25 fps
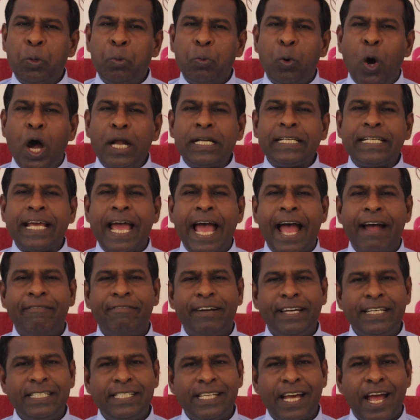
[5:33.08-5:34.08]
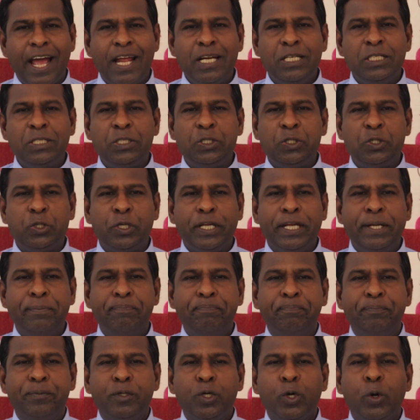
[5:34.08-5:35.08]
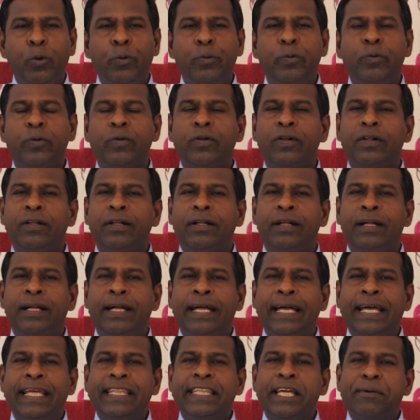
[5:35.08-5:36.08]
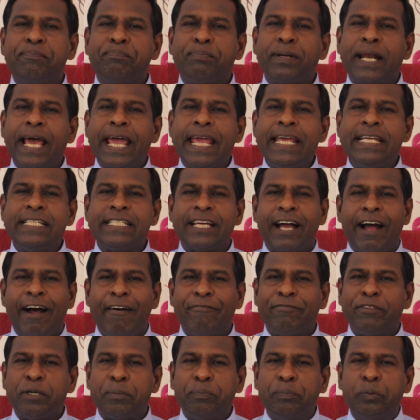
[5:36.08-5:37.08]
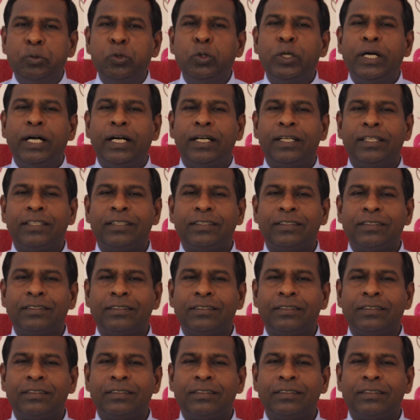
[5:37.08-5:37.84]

What have I done to improve the plight of the poor?